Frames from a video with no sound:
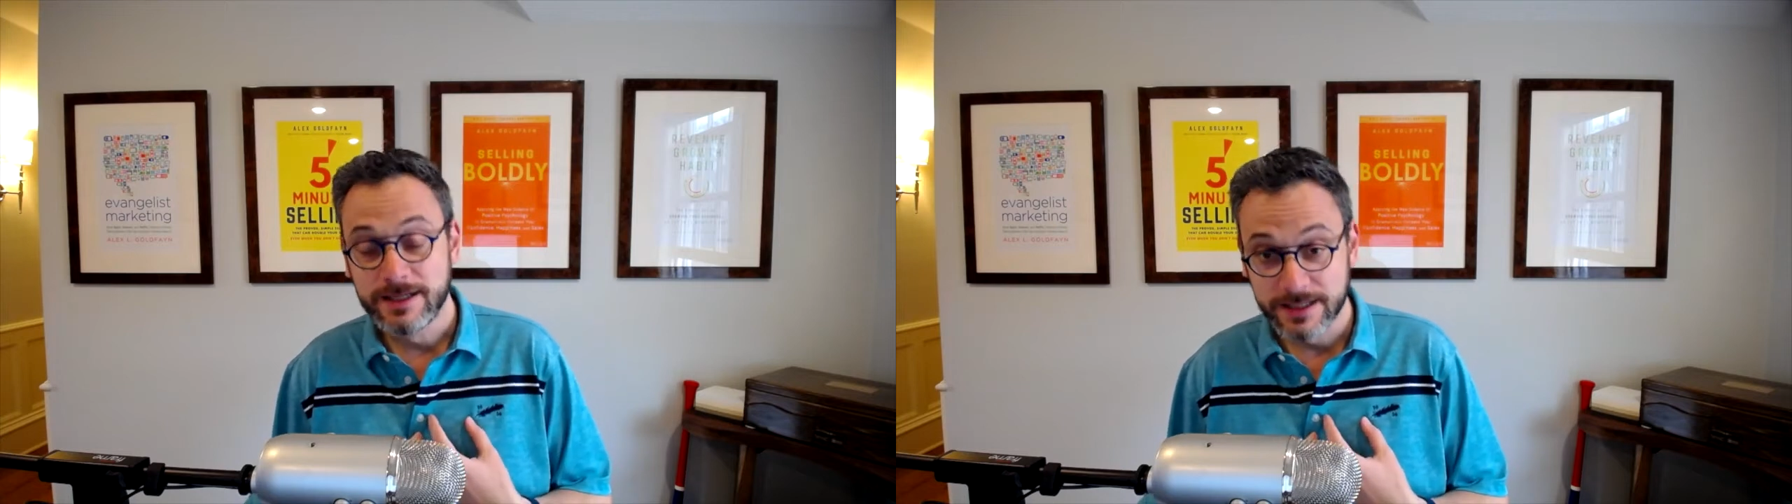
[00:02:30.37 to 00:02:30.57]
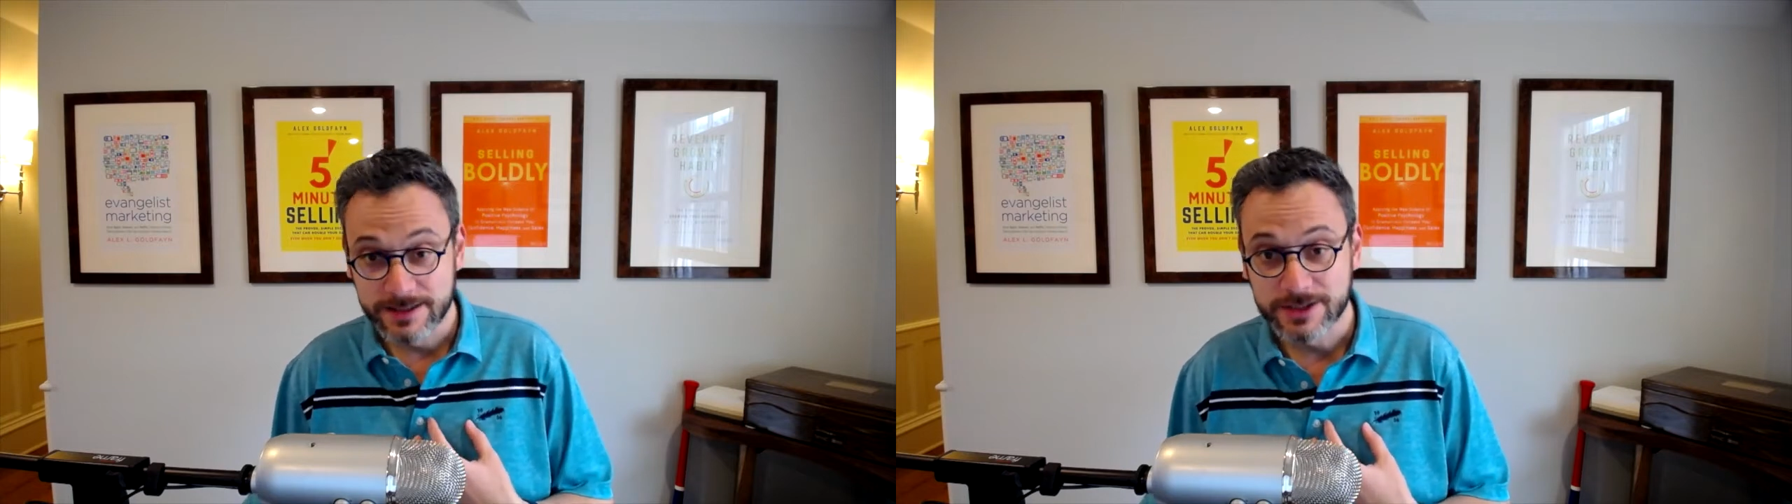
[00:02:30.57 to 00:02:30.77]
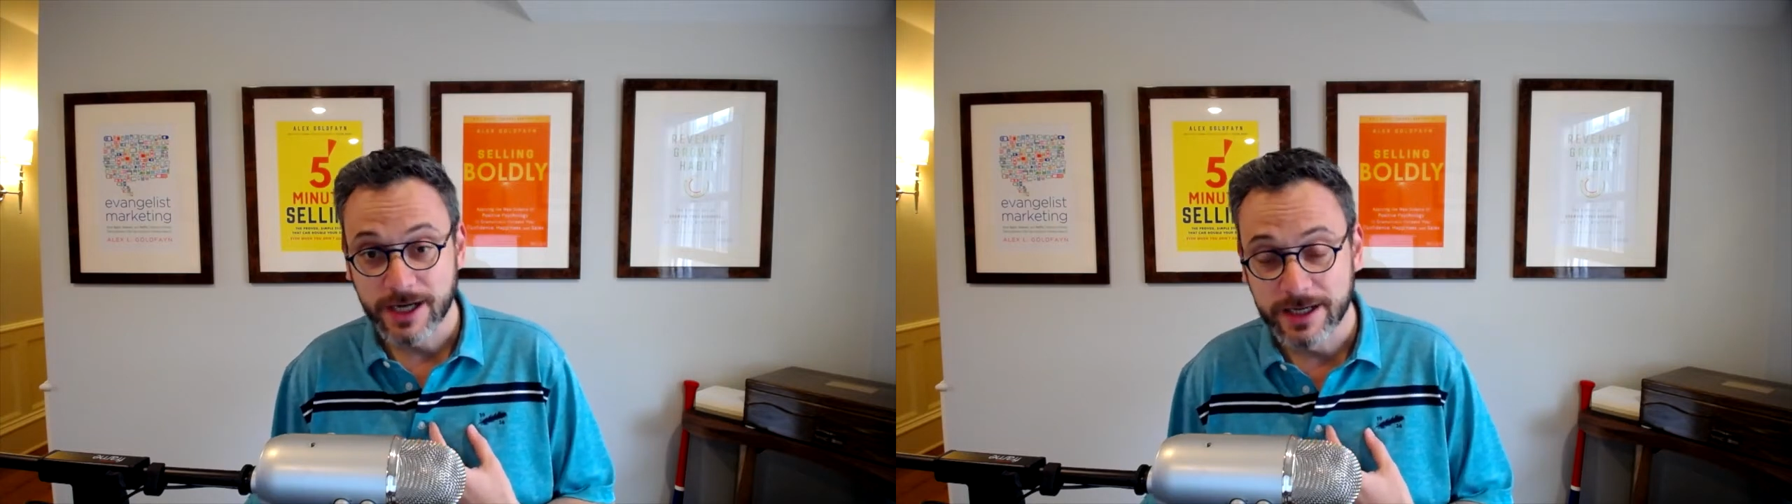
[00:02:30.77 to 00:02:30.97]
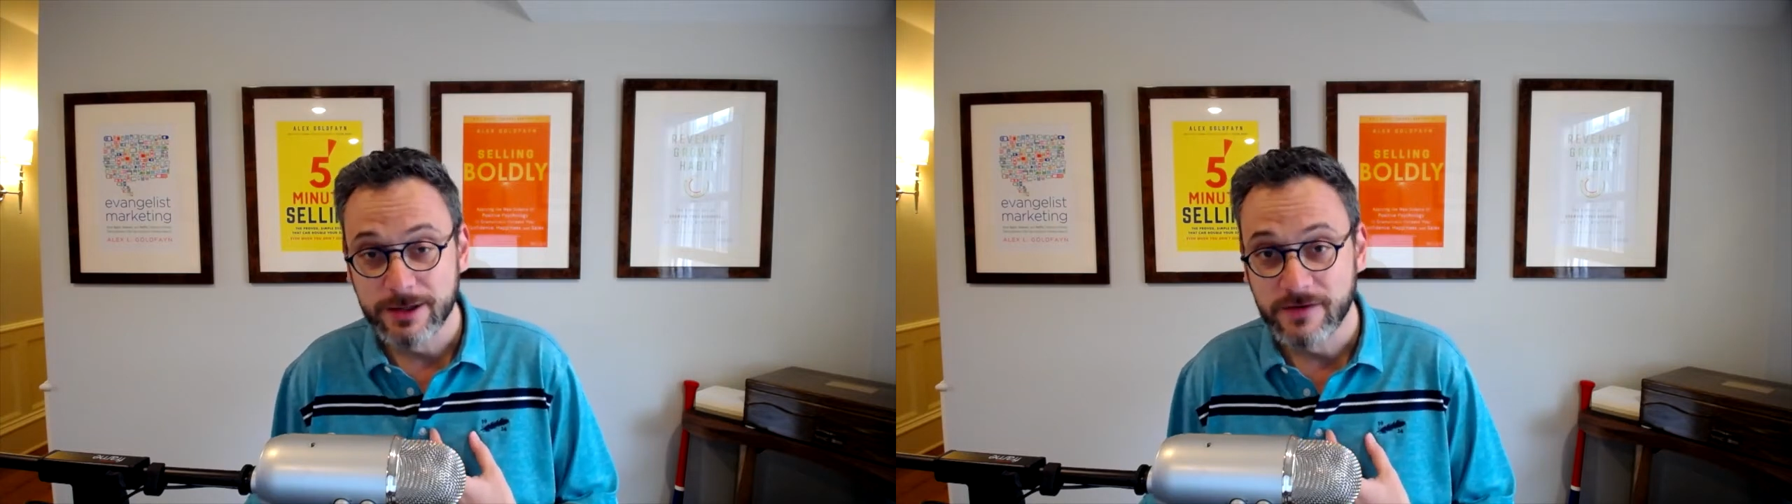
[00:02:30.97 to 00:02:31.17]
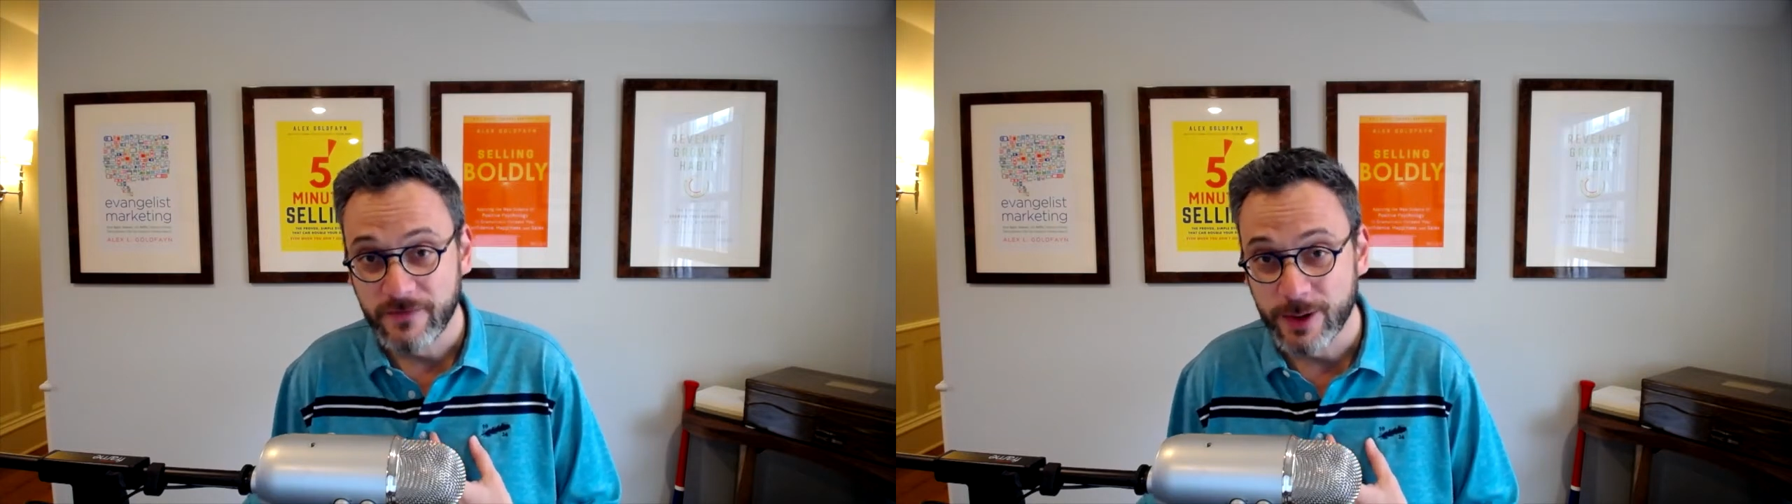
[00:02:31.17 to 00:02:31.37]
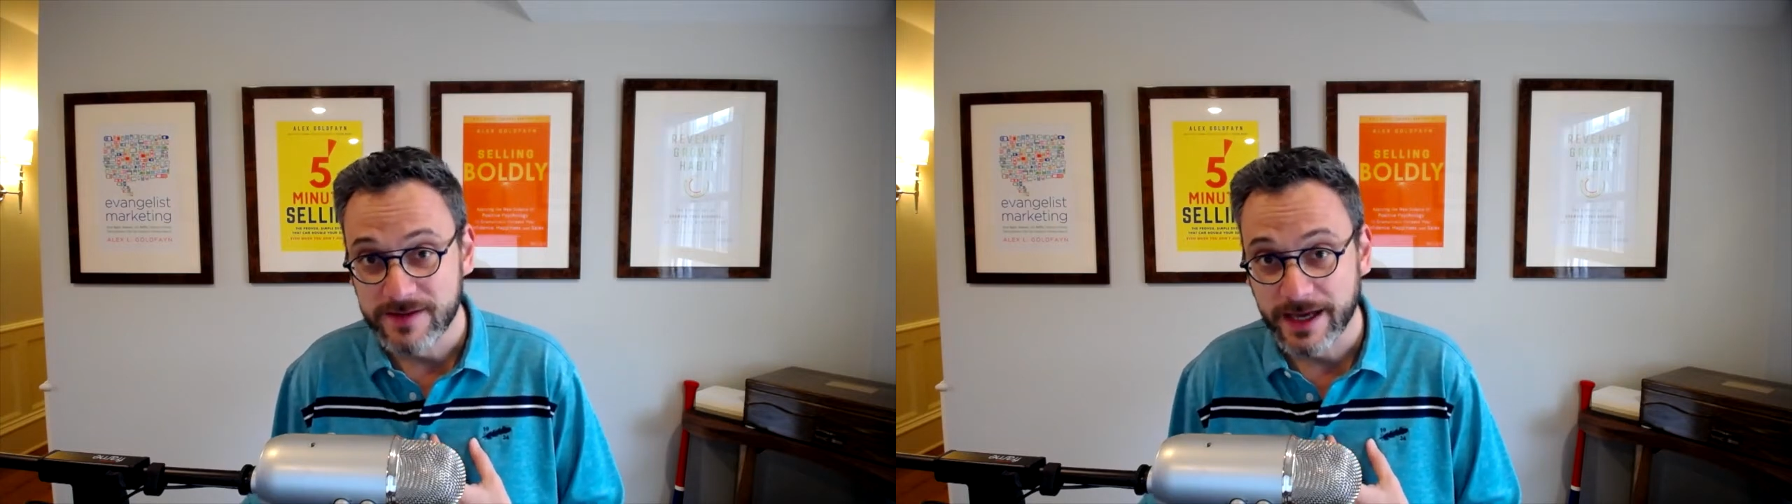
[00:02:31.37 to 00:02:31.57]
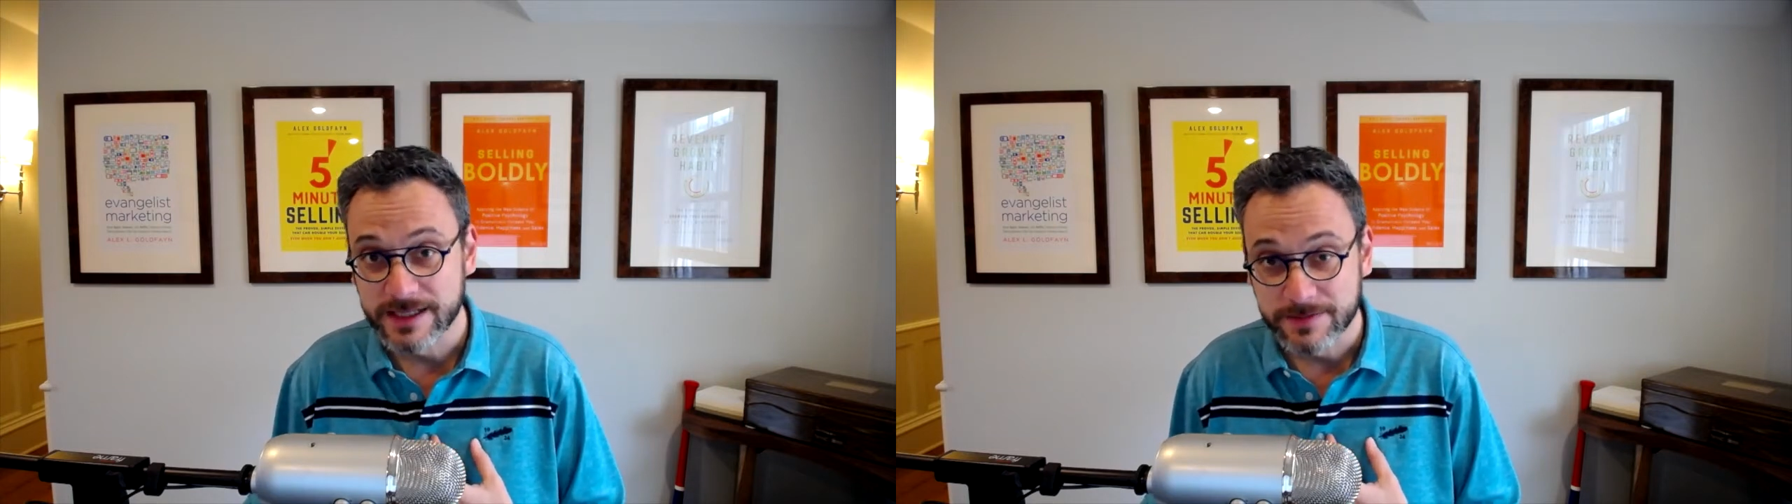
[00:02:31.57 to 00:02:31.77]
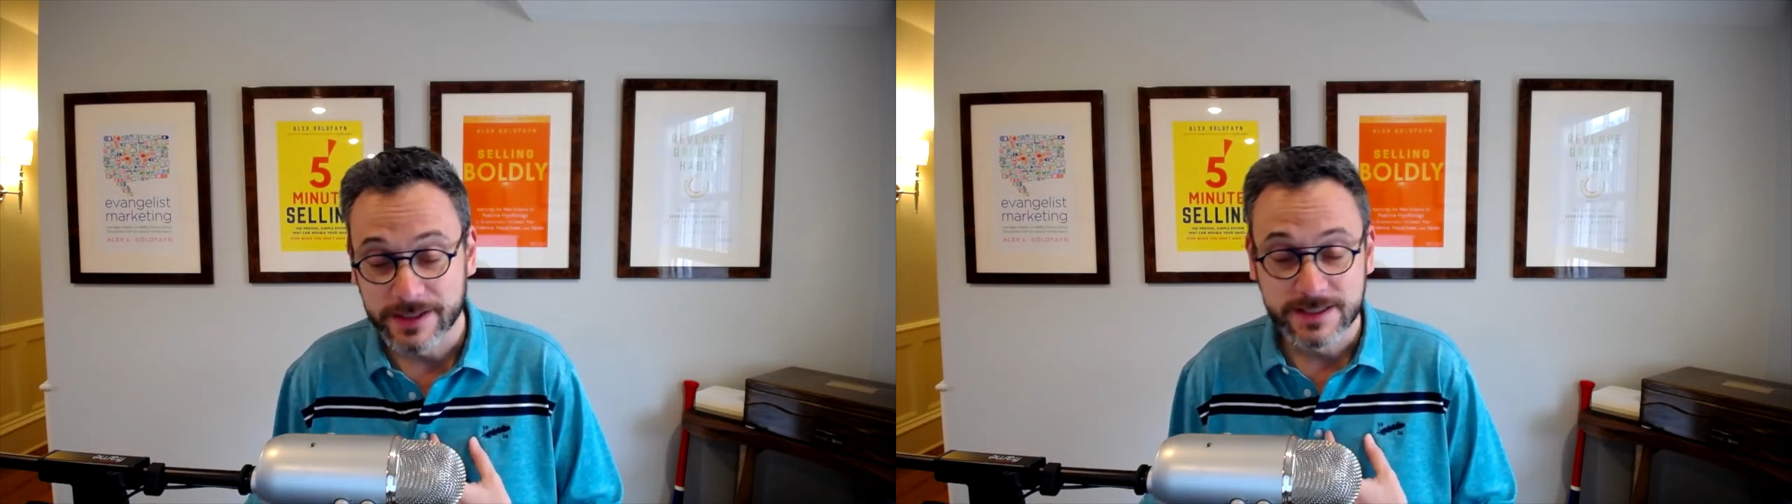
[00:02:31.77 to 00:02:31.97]
it's trying to avoid that as
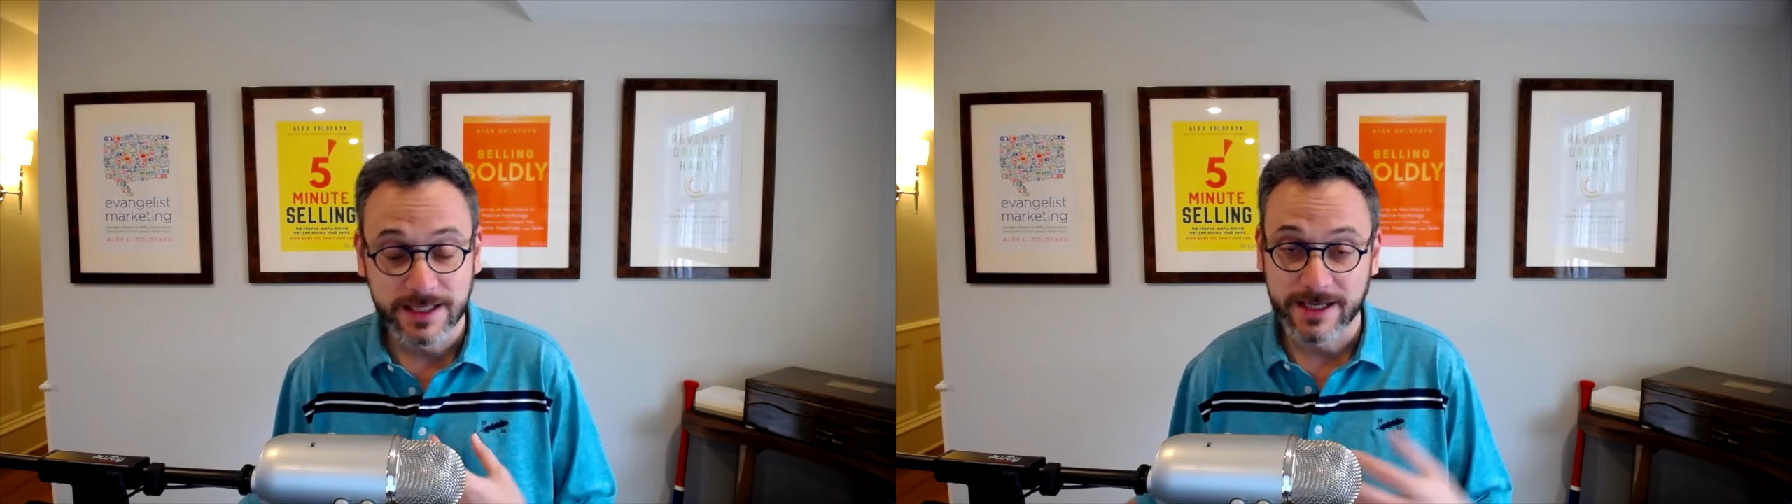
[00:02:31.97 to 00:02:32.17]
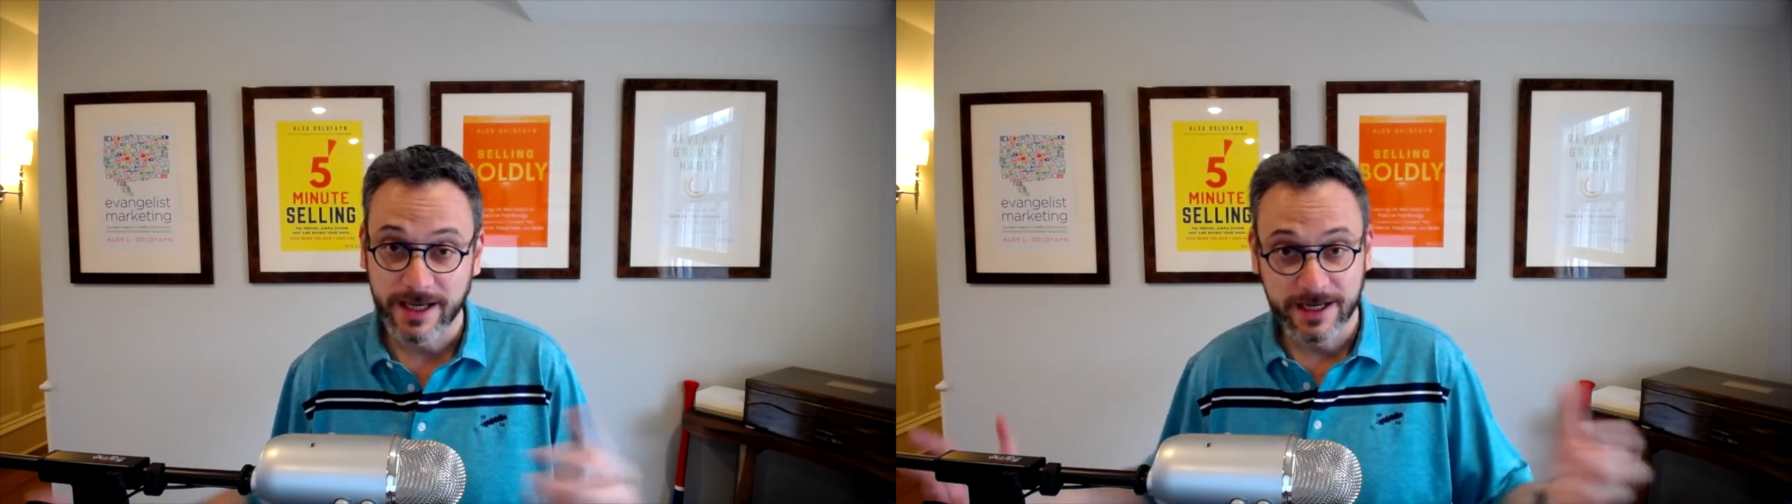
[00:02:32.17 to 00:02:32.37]
much as I can.